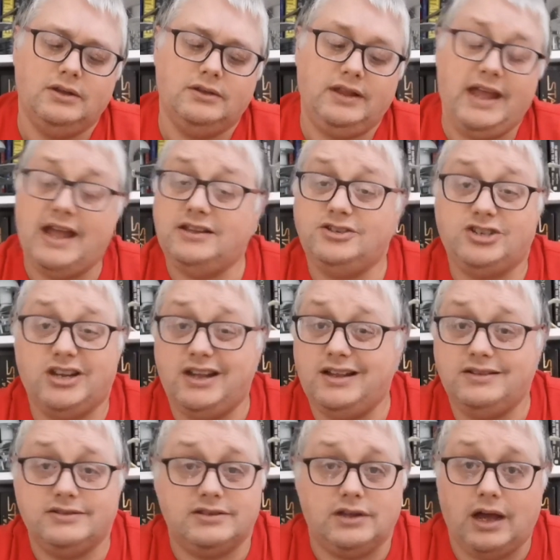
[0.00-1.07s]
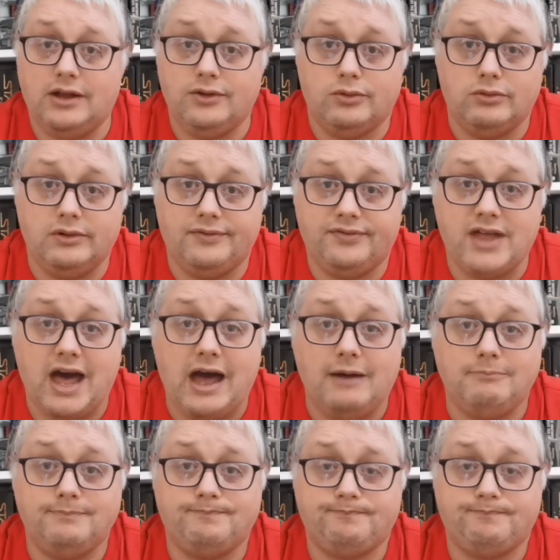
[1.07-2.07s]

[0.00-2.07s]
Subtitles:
the engines and all of that